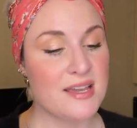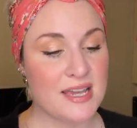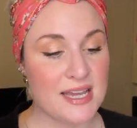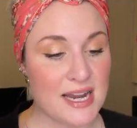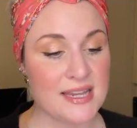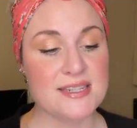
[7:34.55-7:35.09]

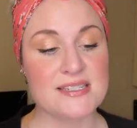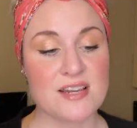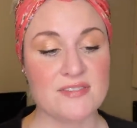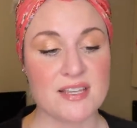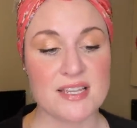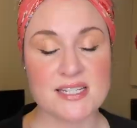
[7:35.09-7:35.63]
and I can
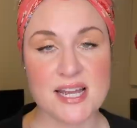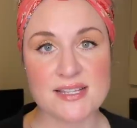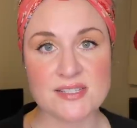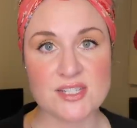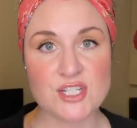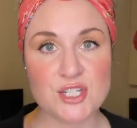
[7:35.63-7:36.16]
definitely
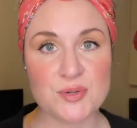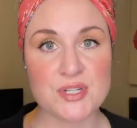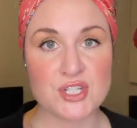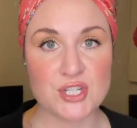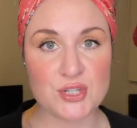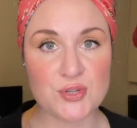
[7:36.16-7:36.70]
attest to
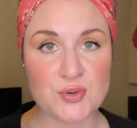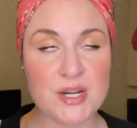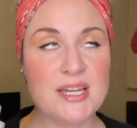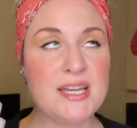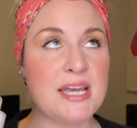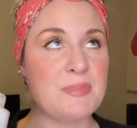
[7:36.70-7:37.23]
it too.
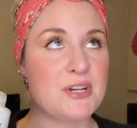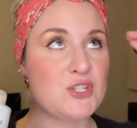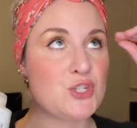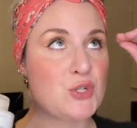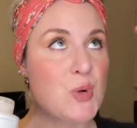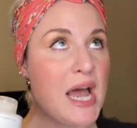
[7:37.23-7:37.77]
I'm gonna
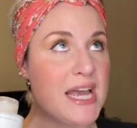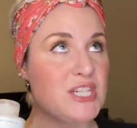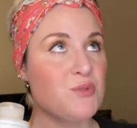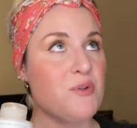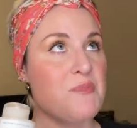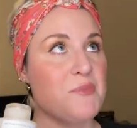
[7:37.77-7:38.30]
try
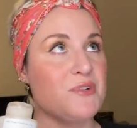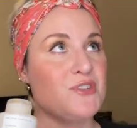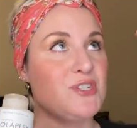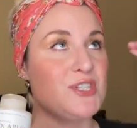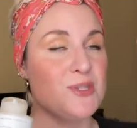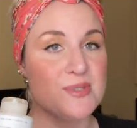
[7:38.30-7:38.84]
to remember
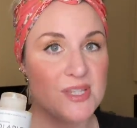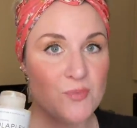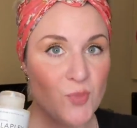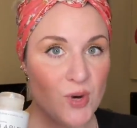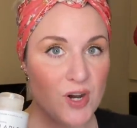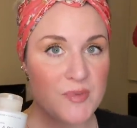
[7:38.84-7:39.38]
to use it
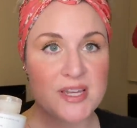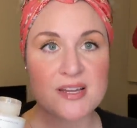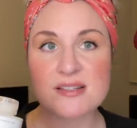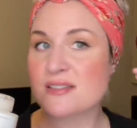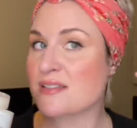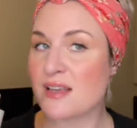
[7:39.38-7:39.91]
more
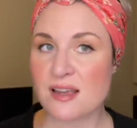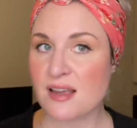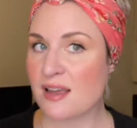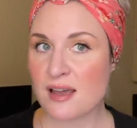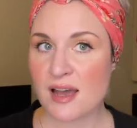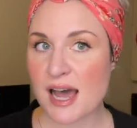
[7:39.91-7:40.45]
because
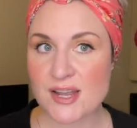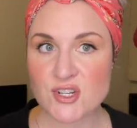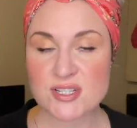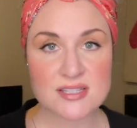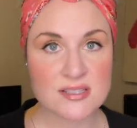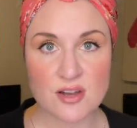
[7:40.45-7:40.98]
I
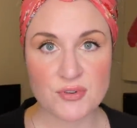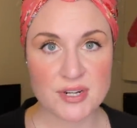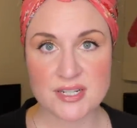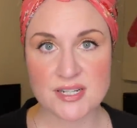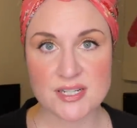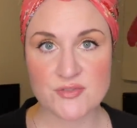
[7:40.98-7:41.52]
just love what
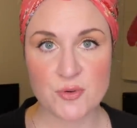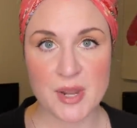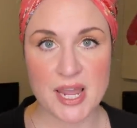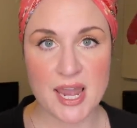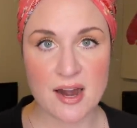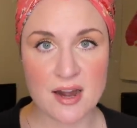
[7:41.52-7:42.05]
it does for
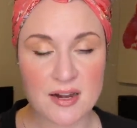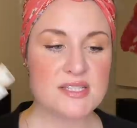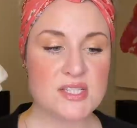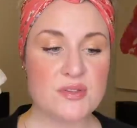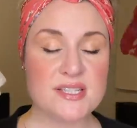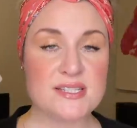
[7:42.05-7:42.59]
my hair.
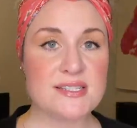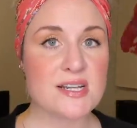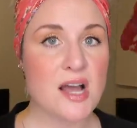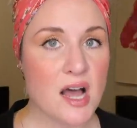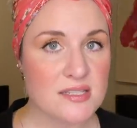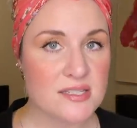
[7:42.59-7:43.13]
So this is a
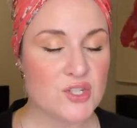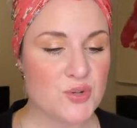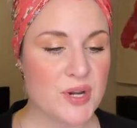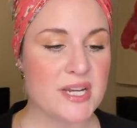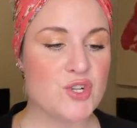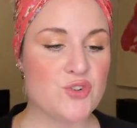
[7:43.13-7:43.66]

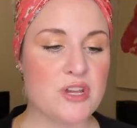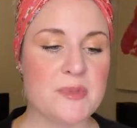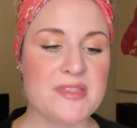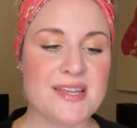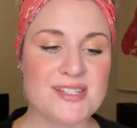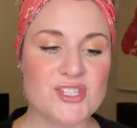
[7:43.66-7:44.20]
concentrated
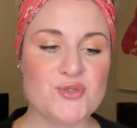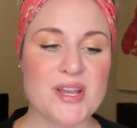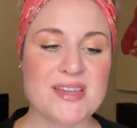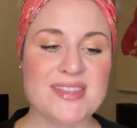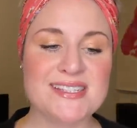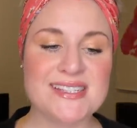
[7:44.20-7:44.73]
treatment that
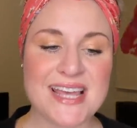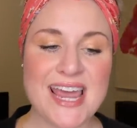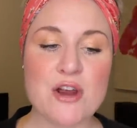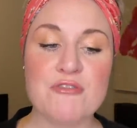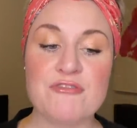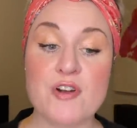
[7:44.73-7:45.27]
strengthens the
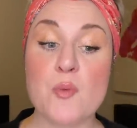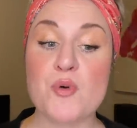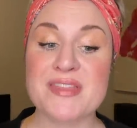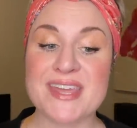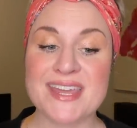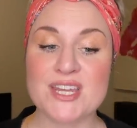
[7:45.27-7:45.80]
hair from
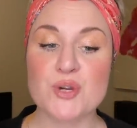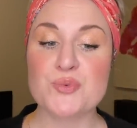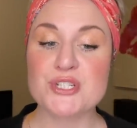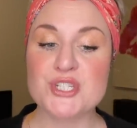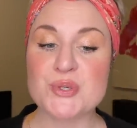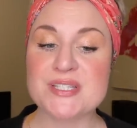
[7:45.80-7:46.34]
within,
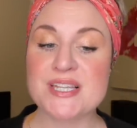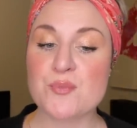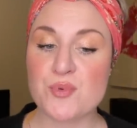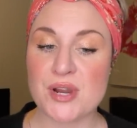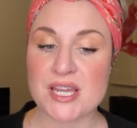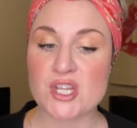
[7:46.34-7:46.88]
reducing
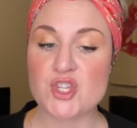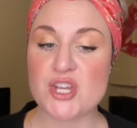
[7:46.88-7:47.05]
breakage